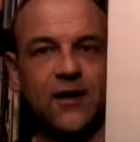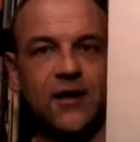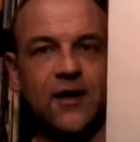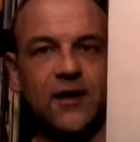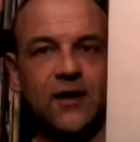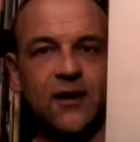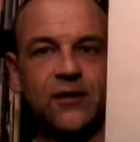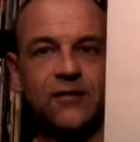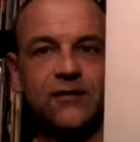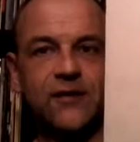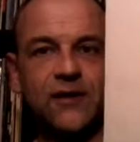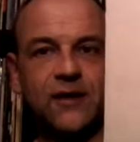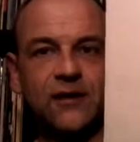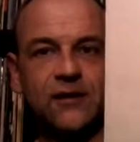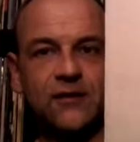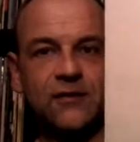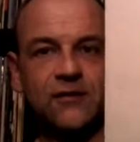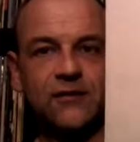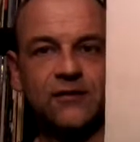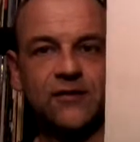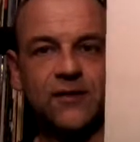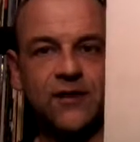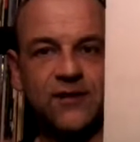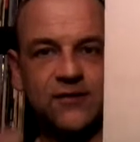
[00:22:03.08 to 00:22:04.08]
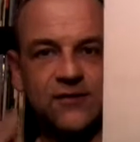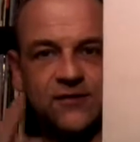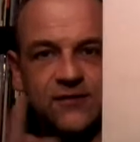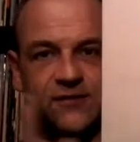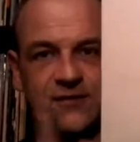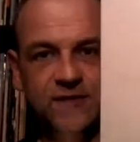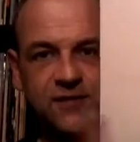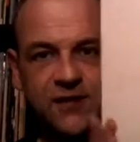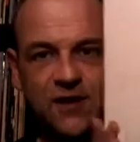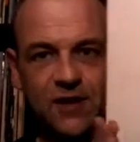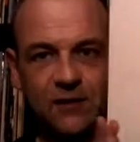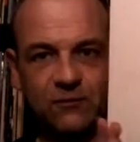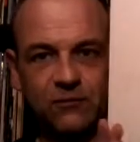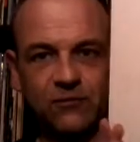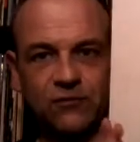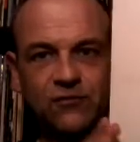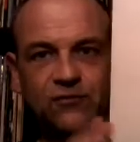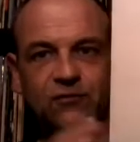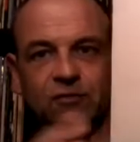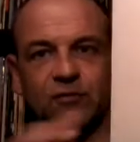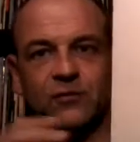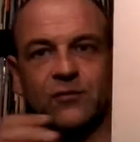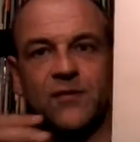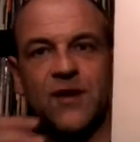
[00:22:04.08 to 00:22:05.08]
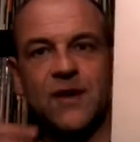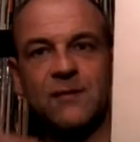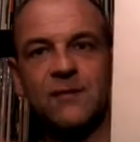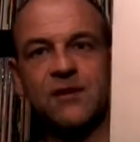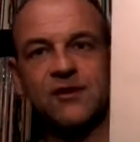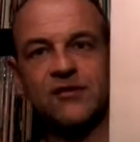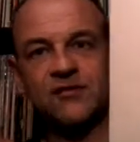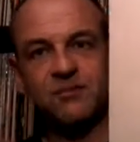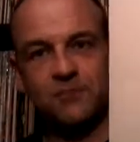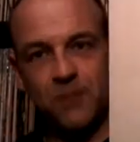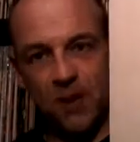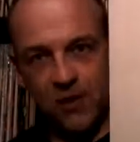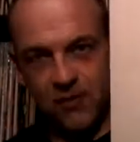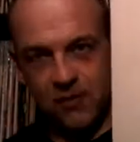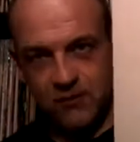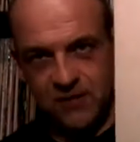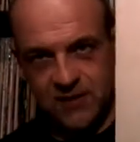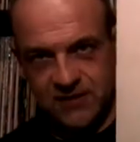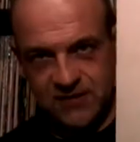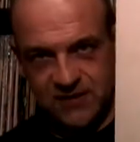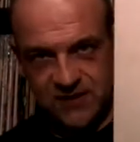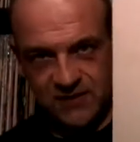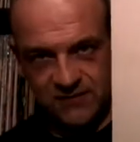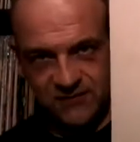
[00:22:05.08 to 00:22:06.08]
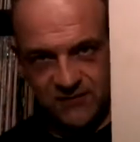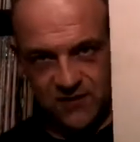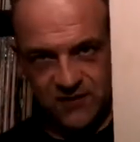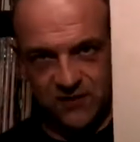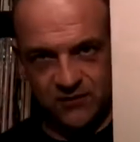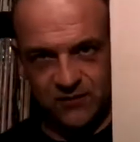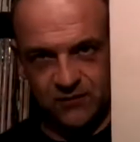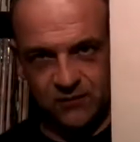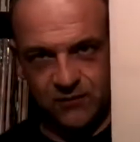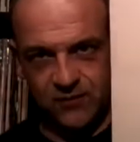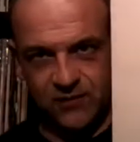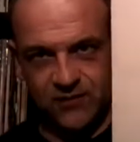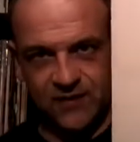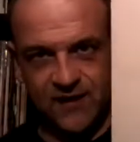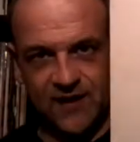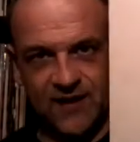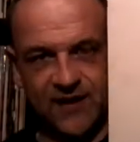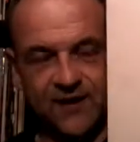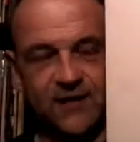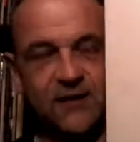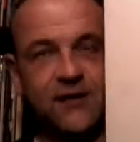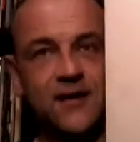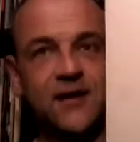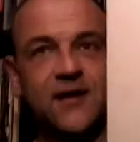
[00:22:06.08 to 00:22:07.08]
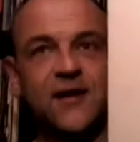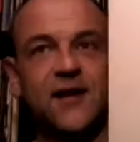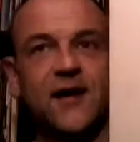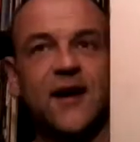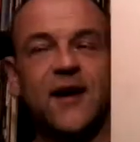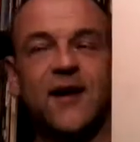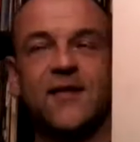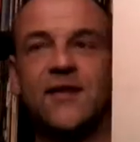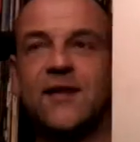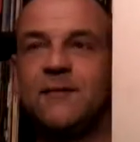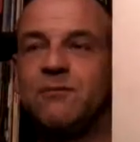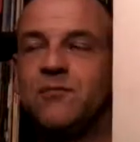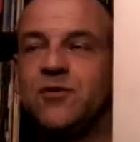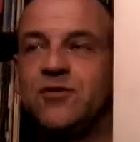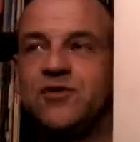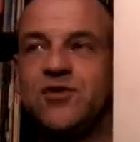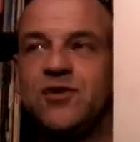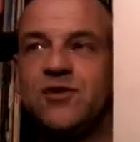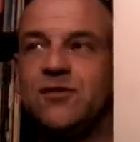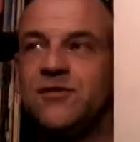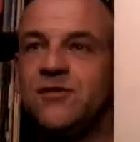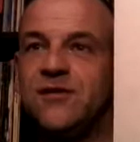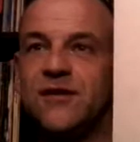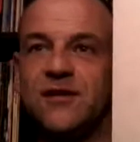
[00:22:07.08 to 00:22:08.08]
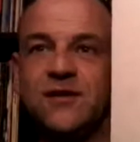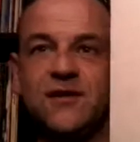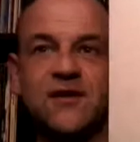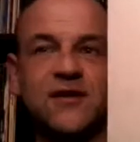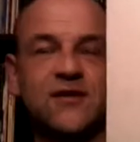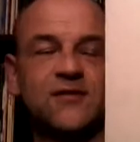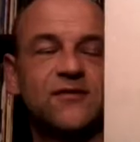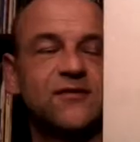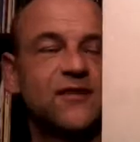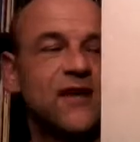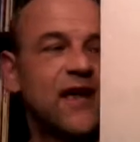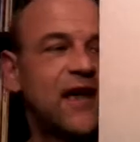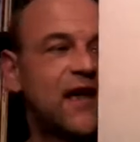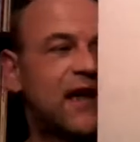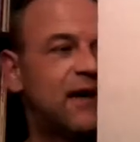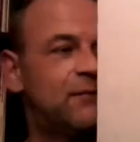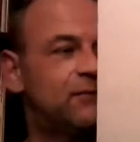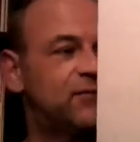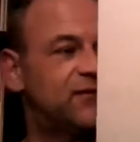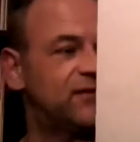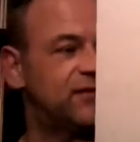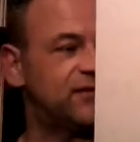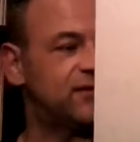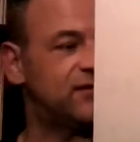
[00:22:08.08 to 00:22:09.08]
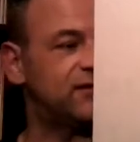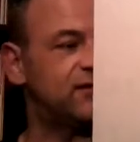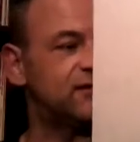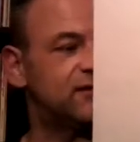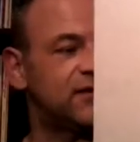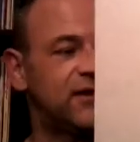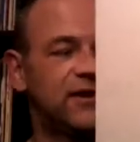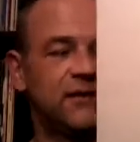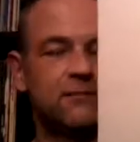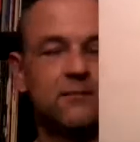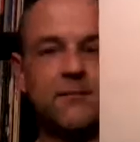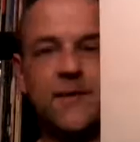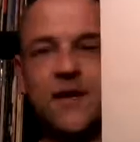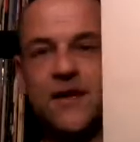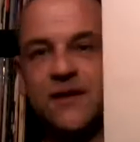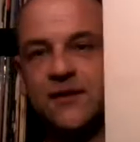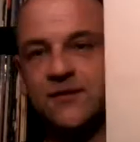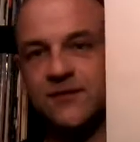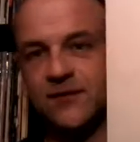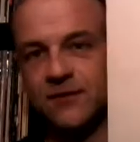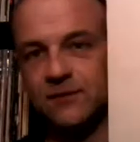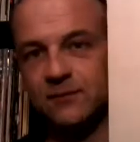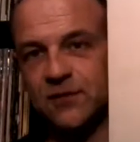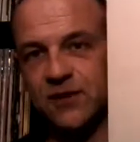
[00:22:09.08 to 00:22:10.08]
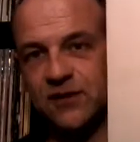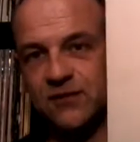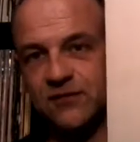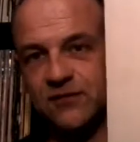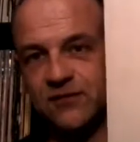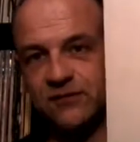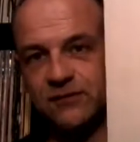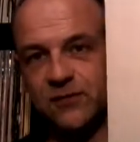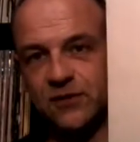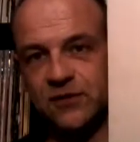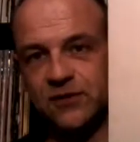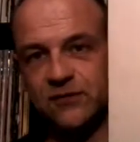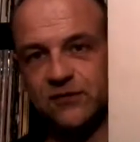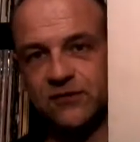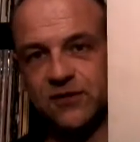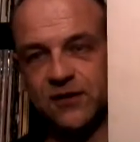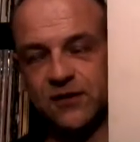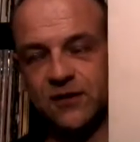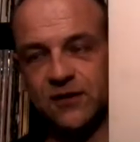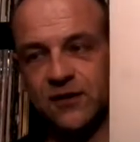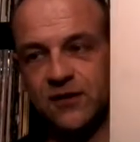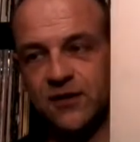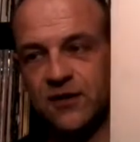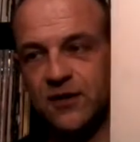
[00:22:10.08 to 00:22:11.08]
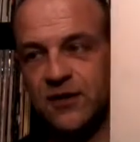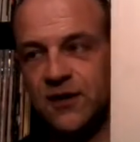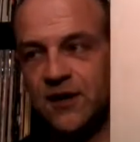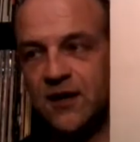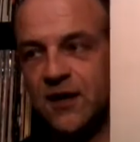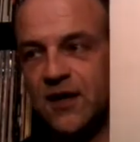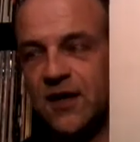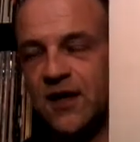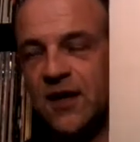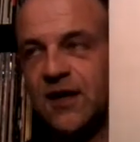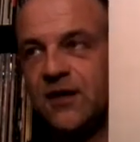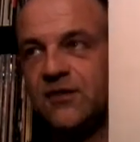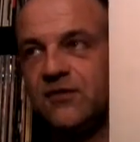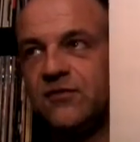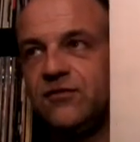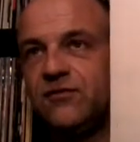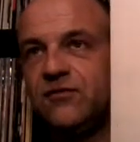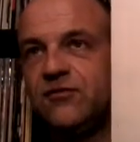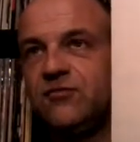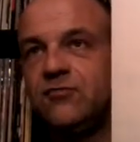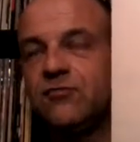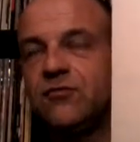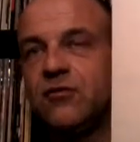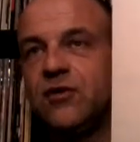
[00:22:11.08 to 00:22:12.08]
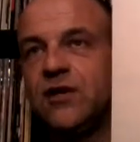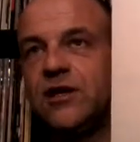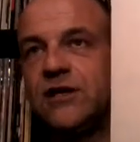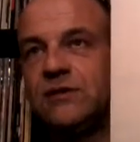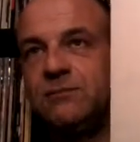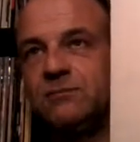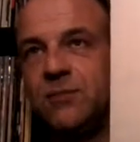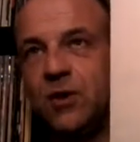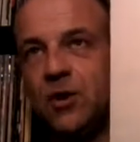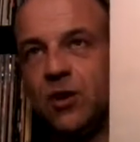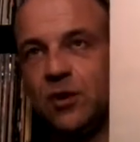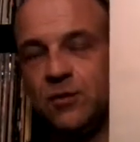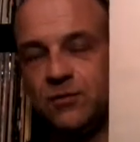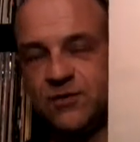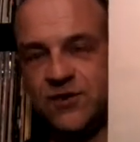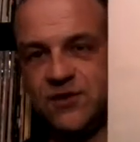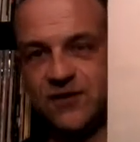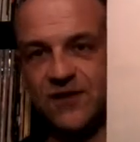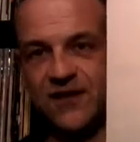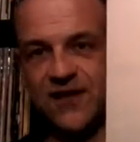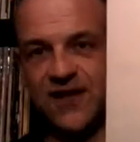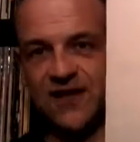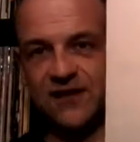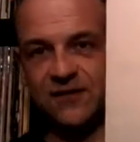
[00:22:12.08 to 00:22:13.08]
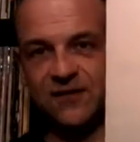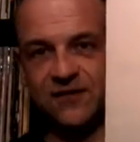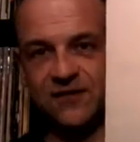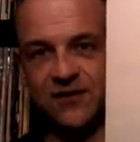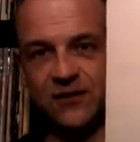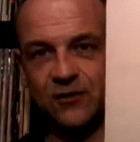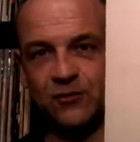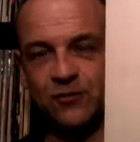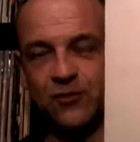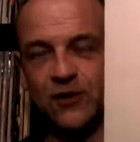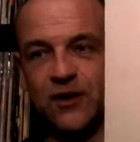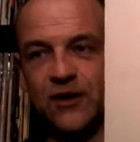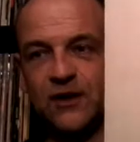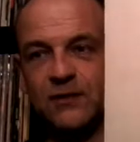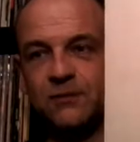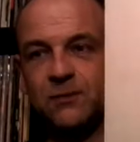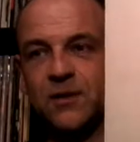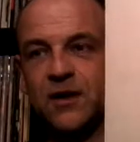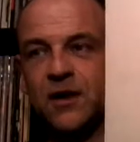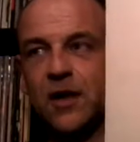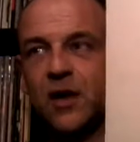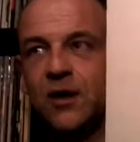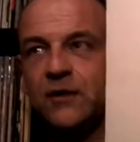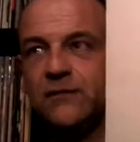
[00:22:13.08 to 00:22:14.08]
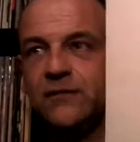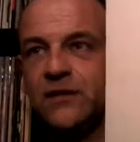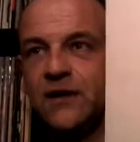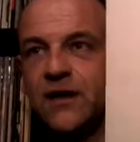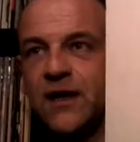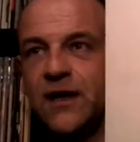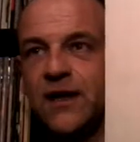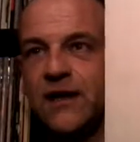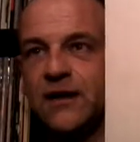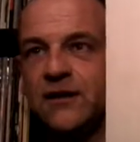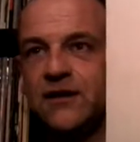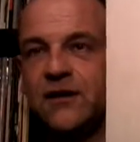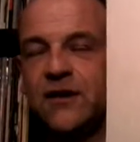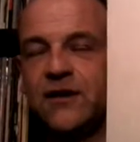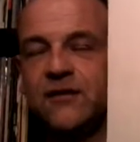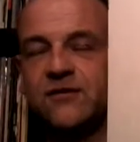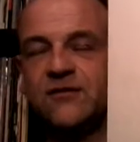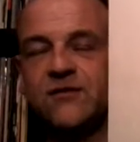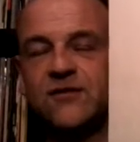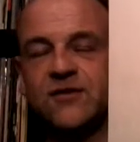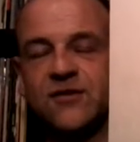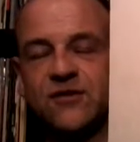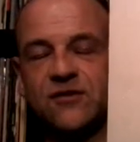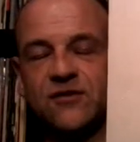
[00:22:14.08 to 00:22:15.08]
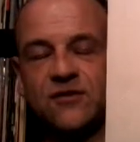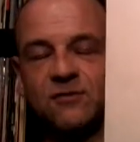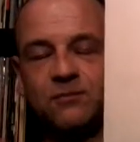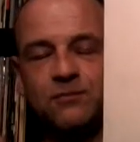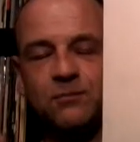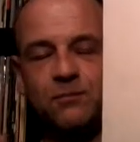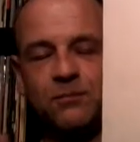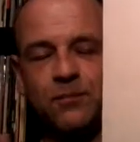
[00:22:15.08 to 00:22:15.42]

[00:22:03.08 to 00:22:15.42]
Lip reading: And I think this comes from them experimenting further with that and then producing this absolutely amazing piece of music. It is dream pop to the nth degree, but overlaid there's just